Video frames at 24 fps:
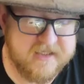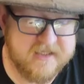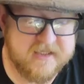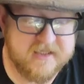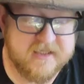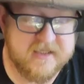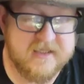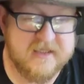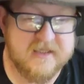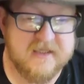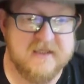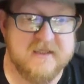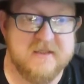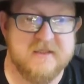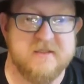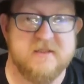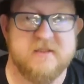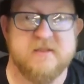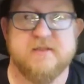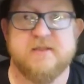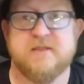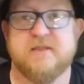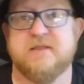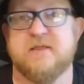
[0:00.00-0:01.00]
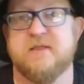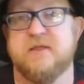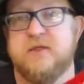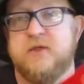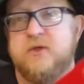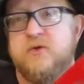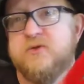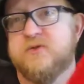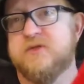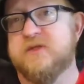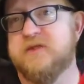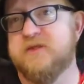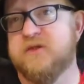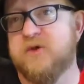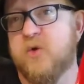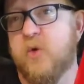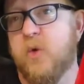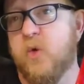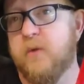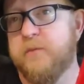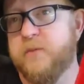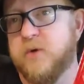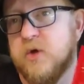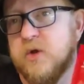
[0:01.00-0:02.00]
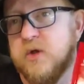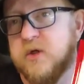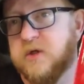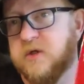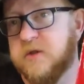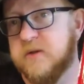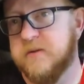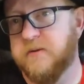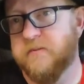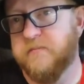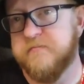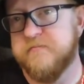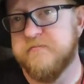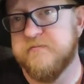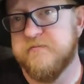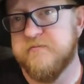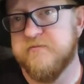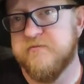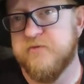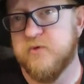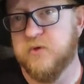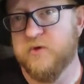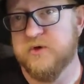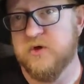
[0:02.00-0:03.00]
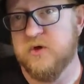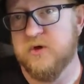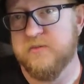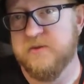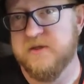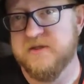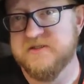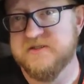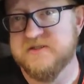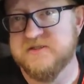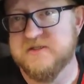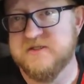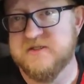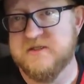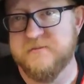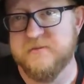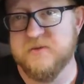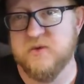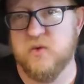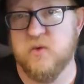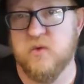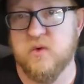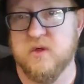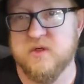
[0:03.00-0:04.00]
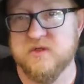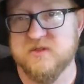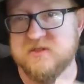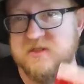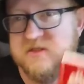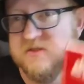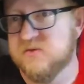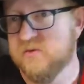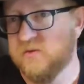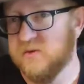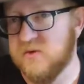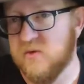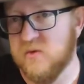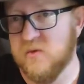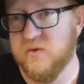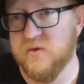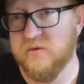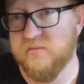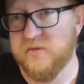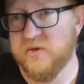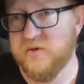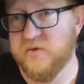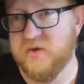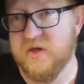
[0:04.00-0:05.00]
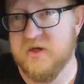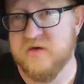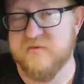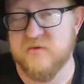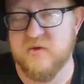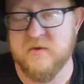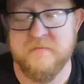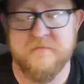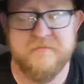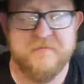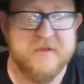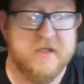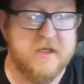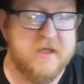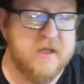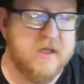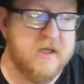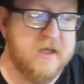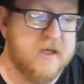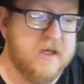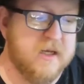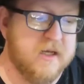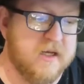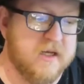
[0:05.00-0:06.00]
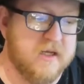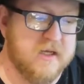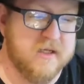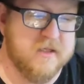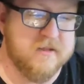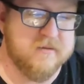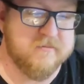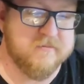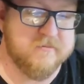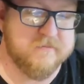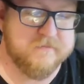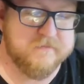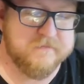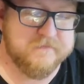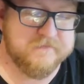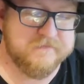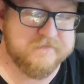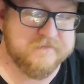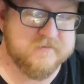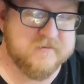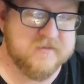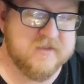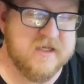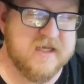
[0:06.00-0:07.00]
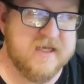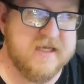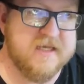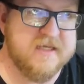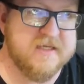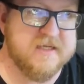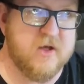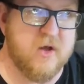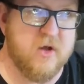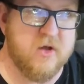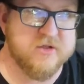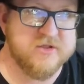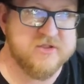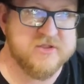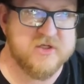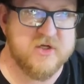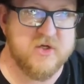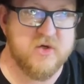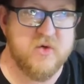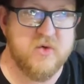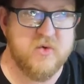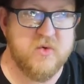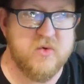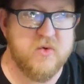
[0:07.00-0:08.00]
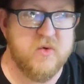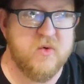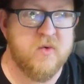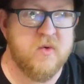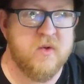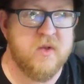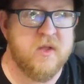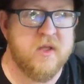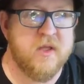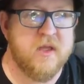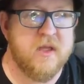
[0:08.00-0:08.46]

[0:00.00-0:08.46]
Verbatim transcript: it is using the core book for Dark Places and Demogorgons, this one or the blue cover. Uh, it also,